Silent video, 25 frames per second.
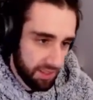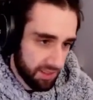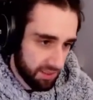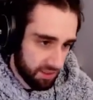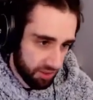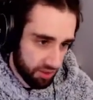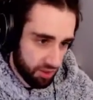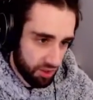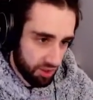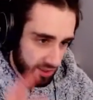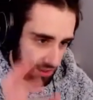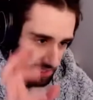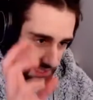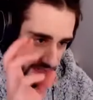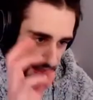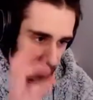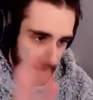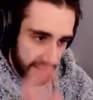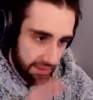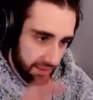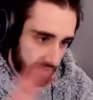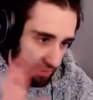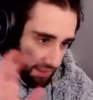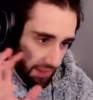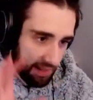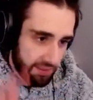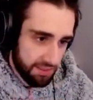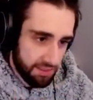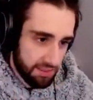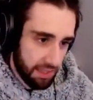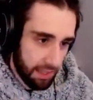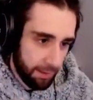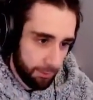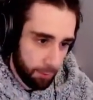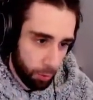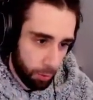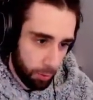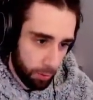is just that next
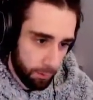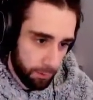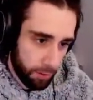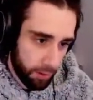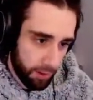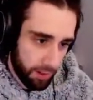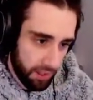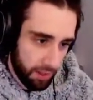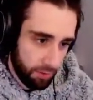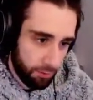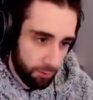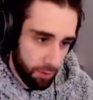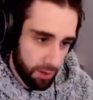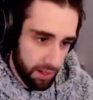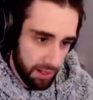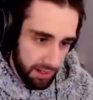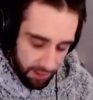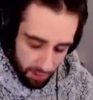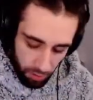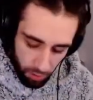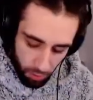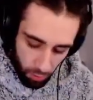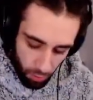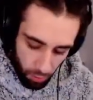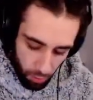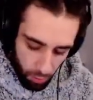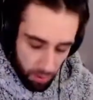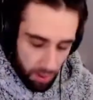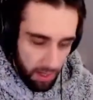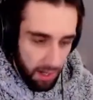level of looking really cool.